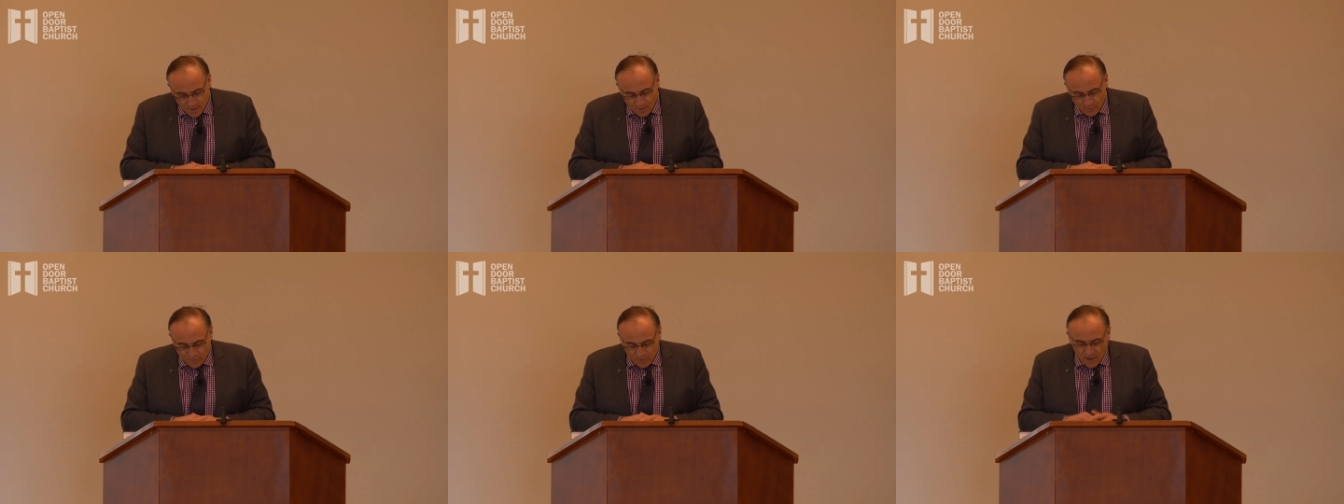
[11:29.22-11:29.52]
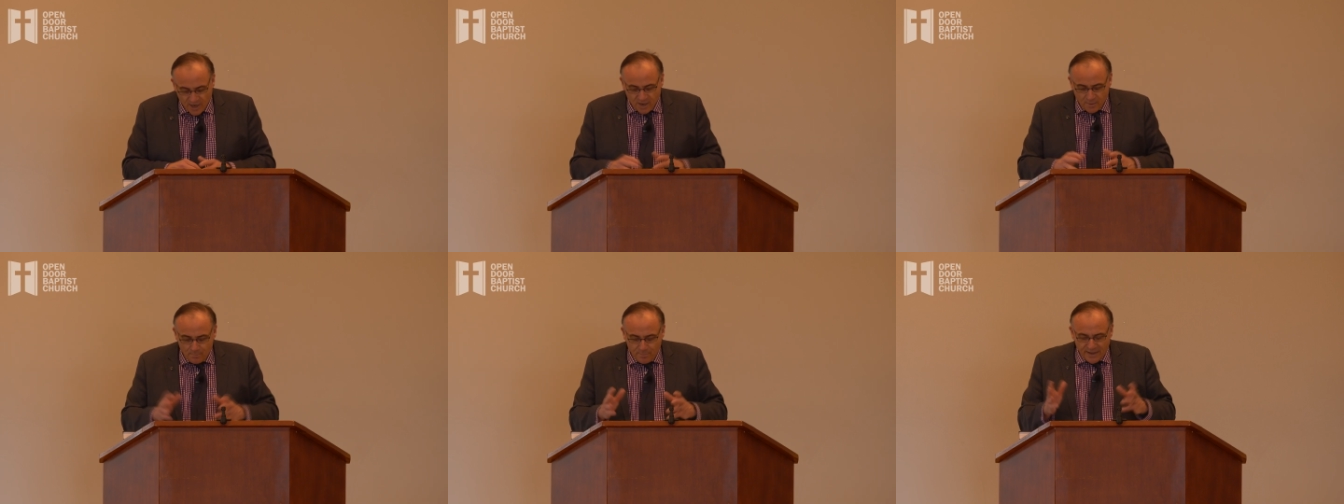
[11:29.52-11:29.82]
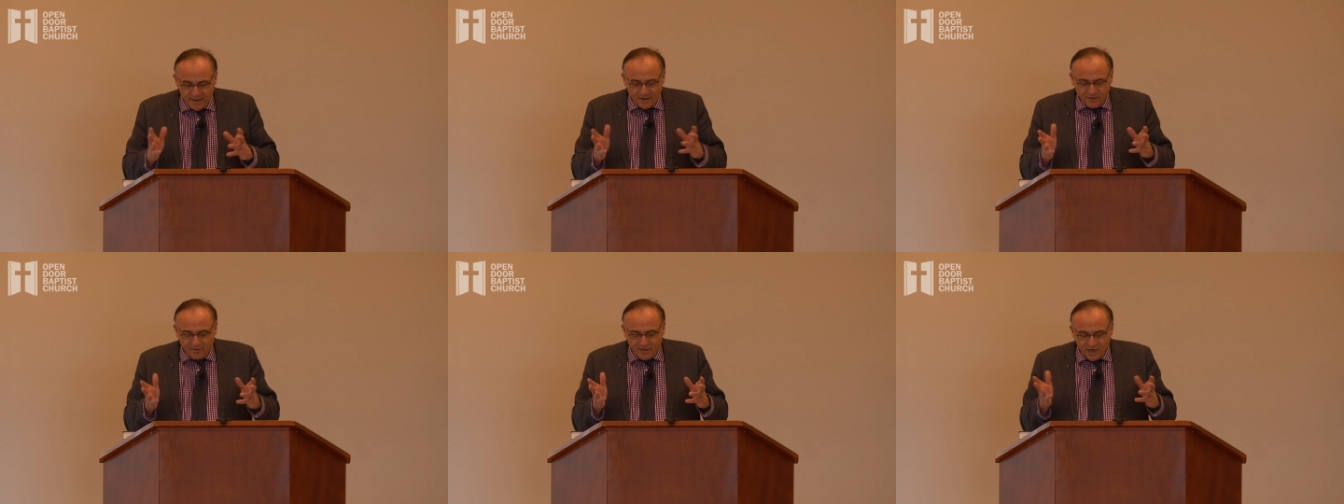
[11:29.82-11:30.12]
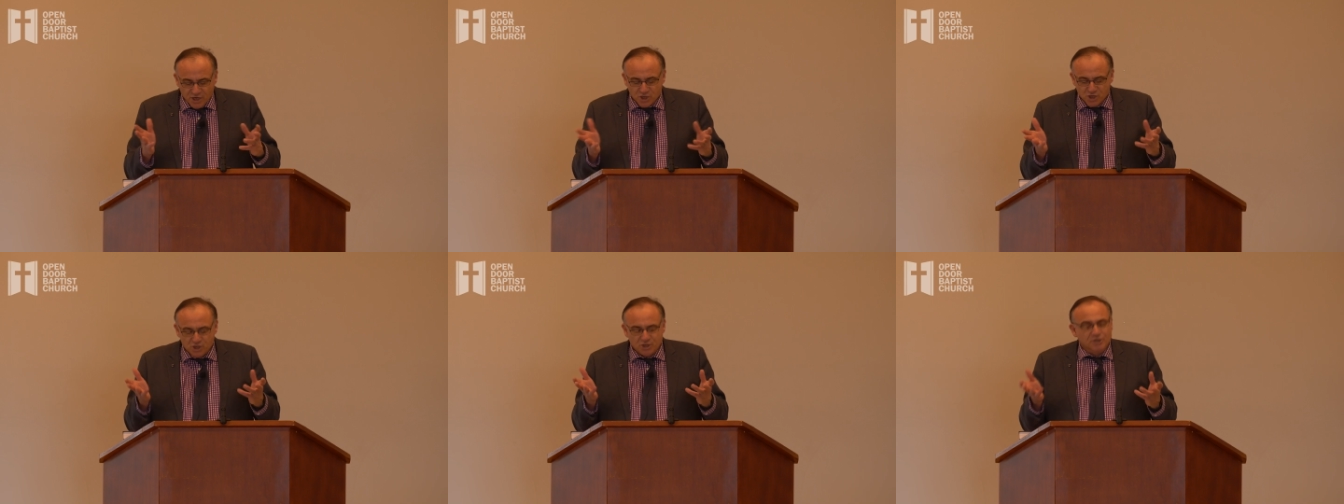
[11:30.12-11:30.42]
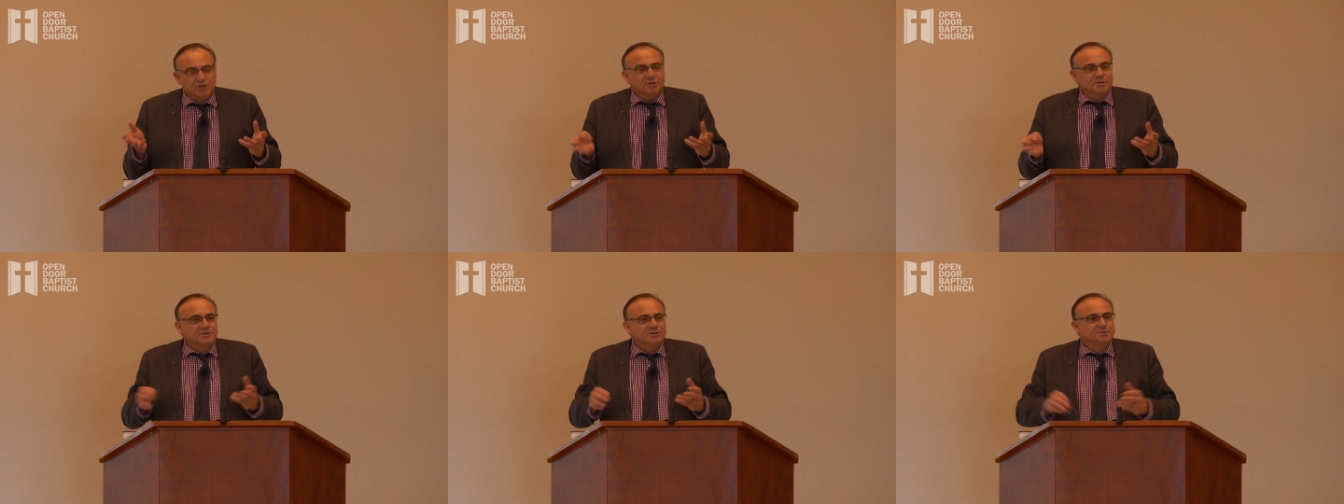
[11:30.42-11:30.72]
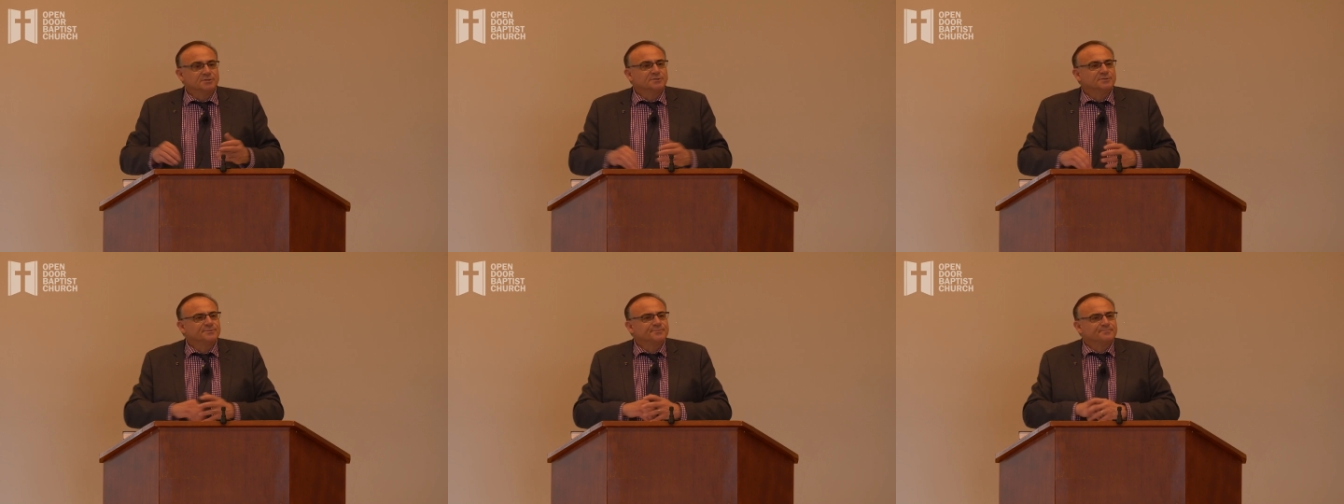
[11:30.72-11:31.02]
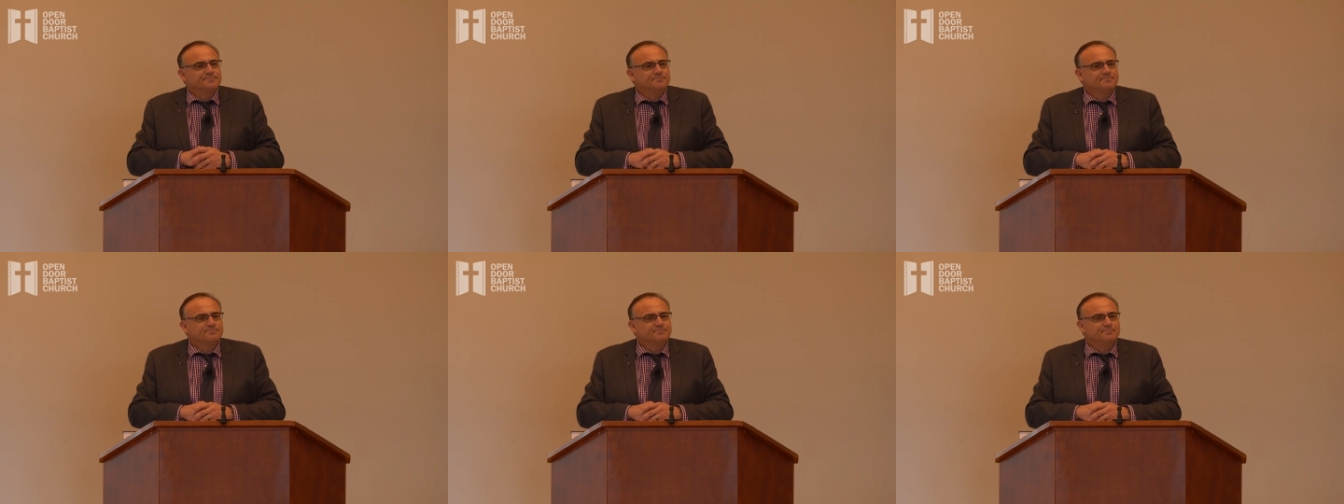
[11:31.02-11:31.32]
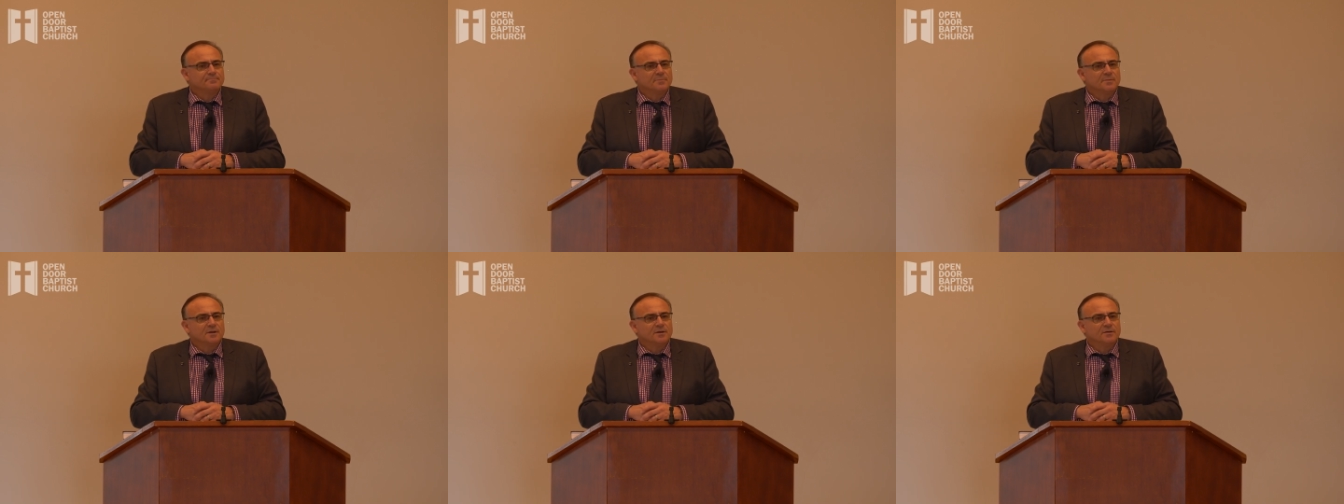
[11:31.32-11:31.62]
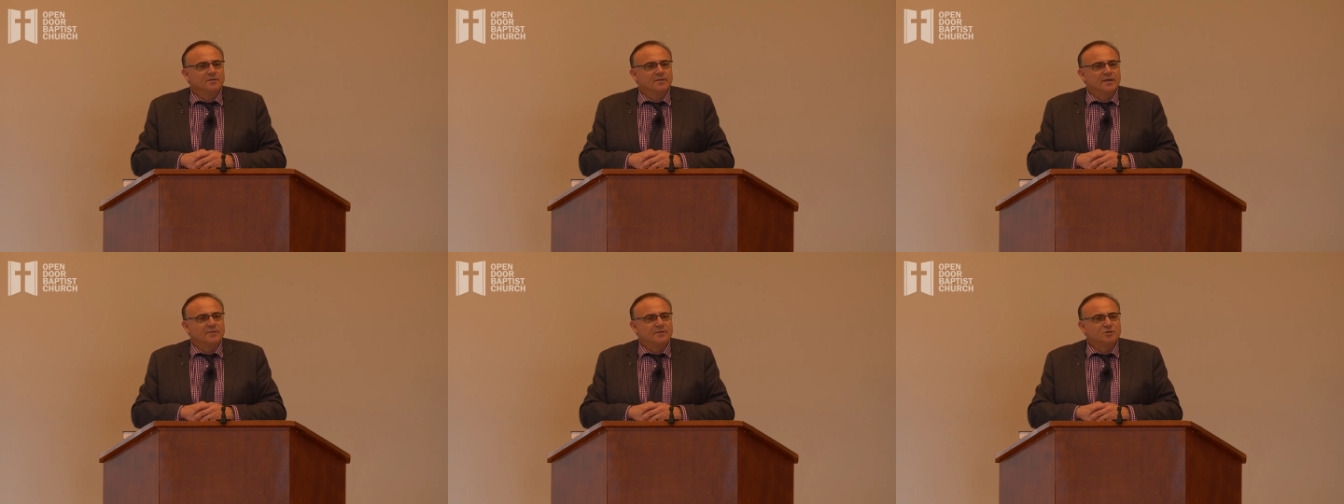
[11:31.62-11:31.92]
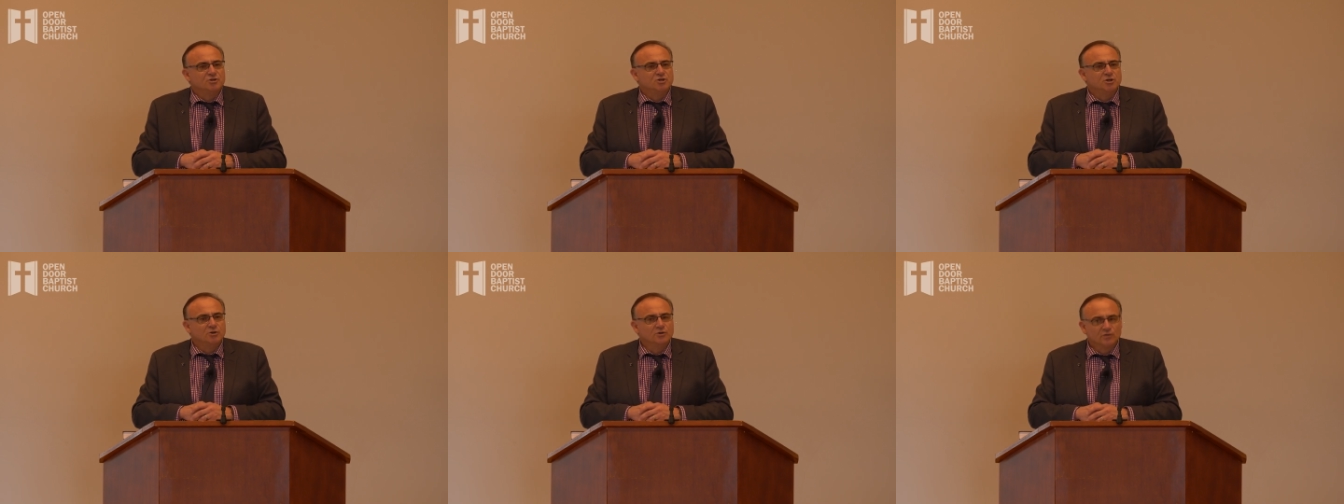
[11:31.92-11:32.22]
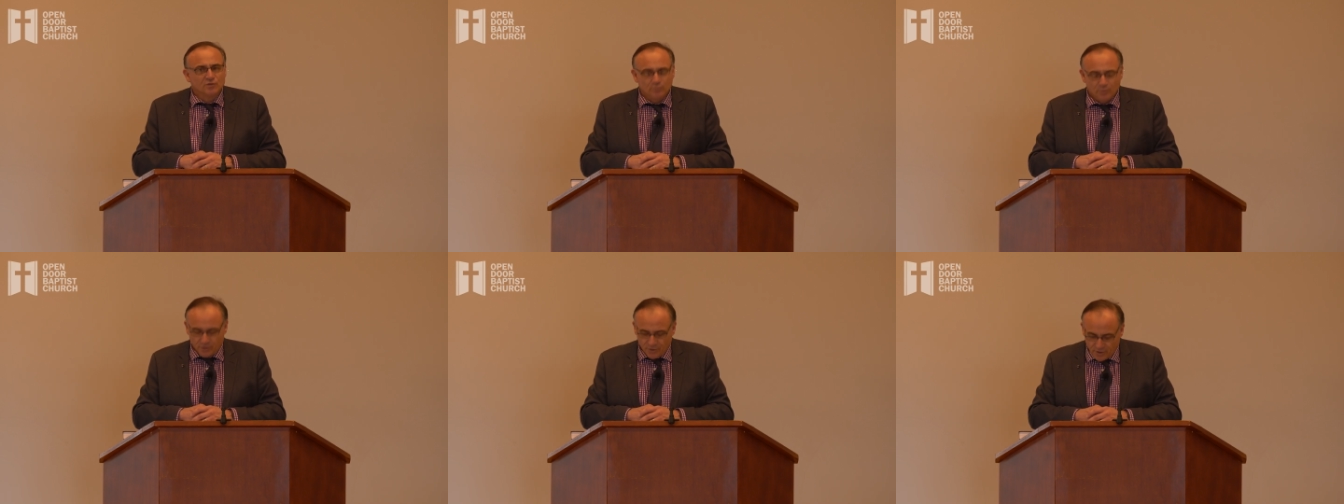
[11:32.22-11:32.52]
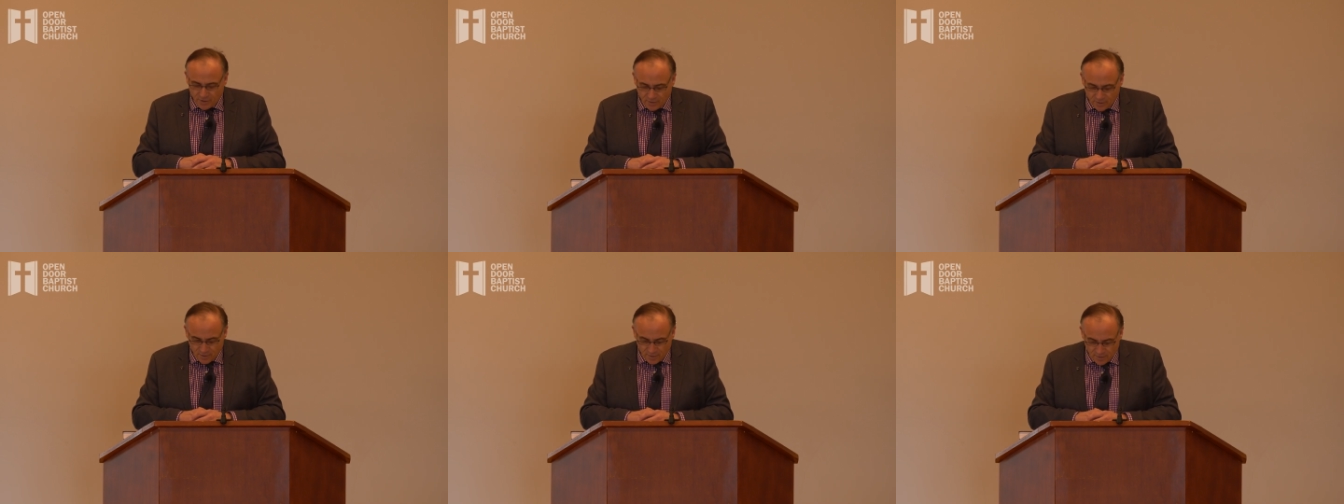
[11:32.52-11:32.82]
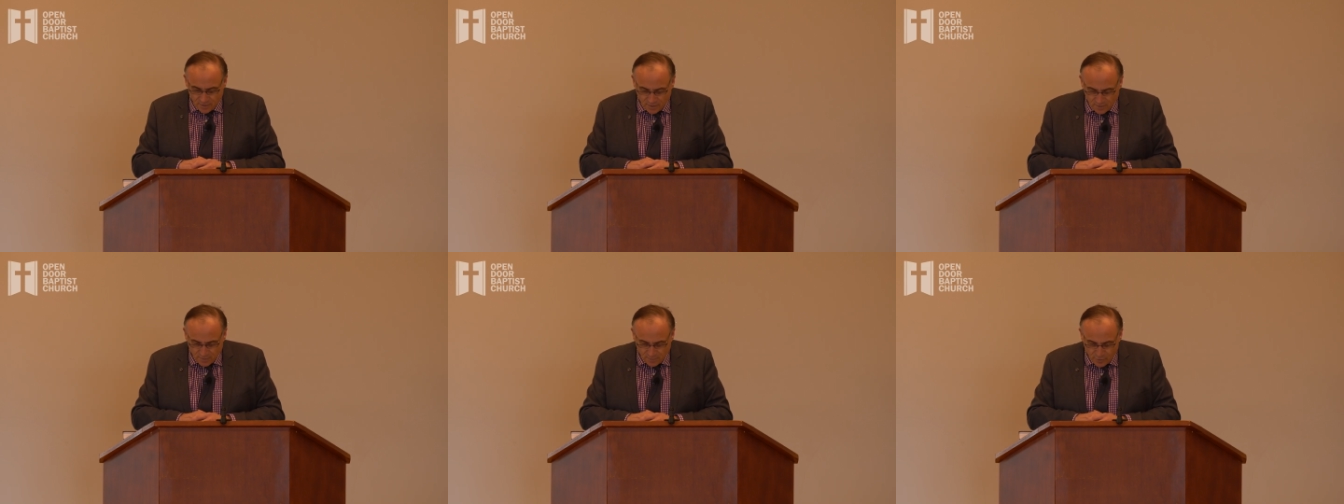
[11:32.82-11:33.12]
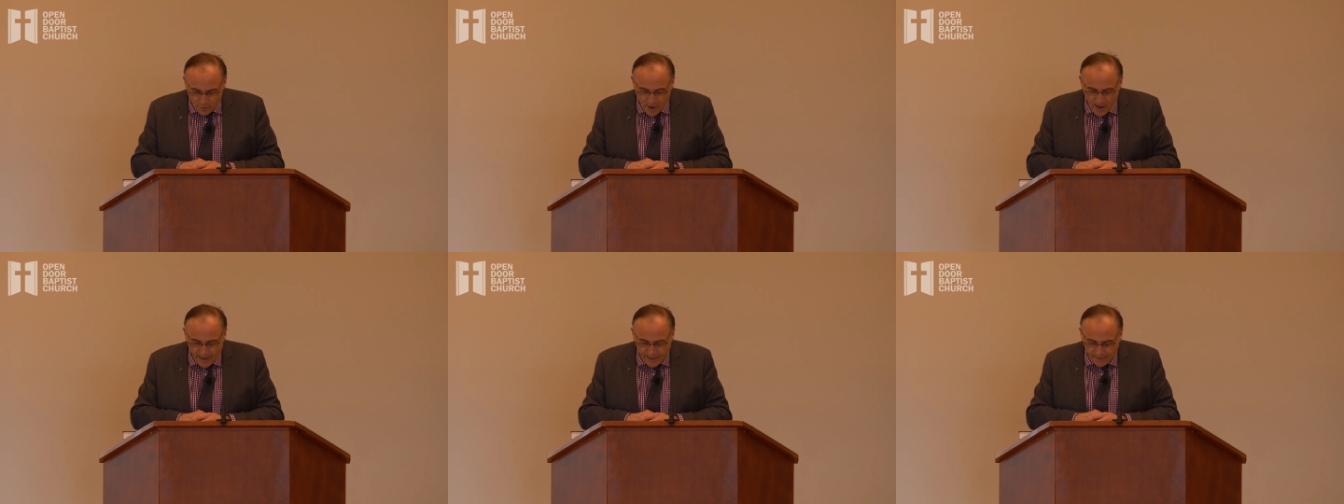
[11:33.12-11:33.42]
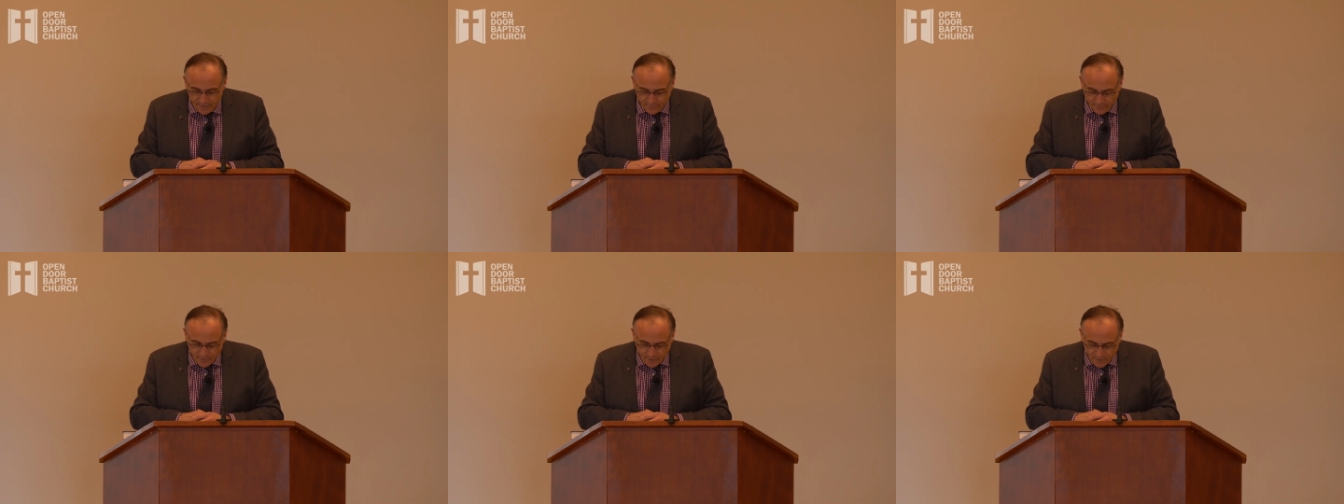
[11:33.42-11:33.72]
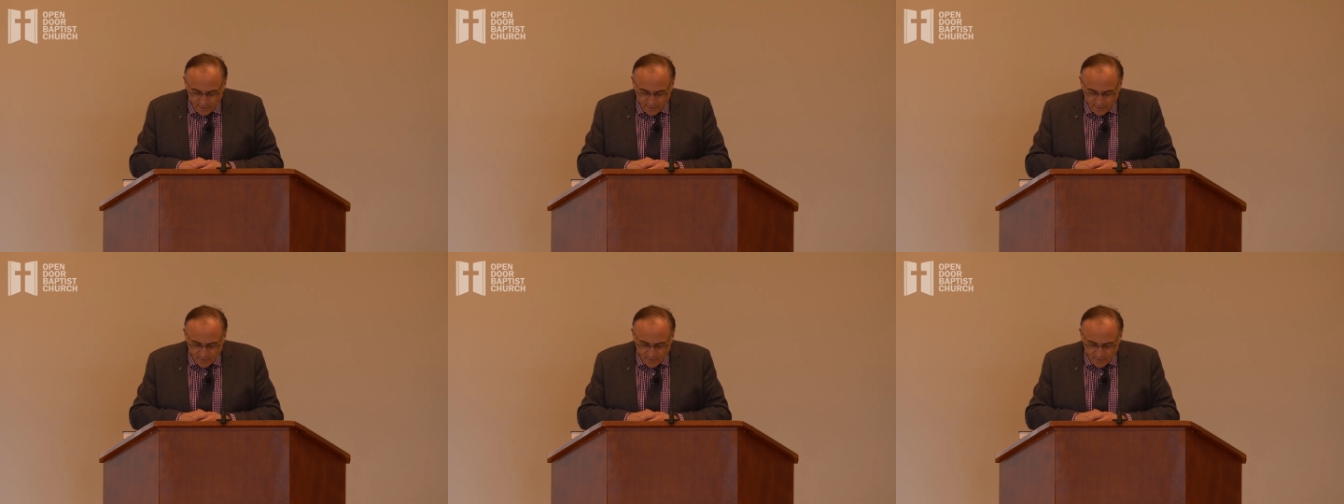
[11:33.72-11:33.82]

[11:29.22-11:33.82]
It was like a benediction that the Jews would pray.